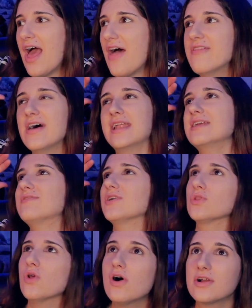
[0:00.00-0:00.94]
and then
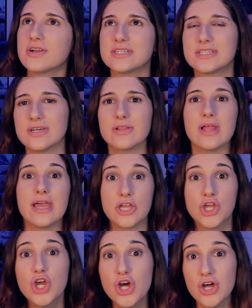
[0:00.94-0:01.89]
even longer till
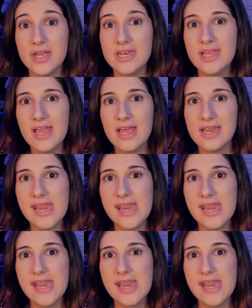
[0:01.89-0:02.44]
like good.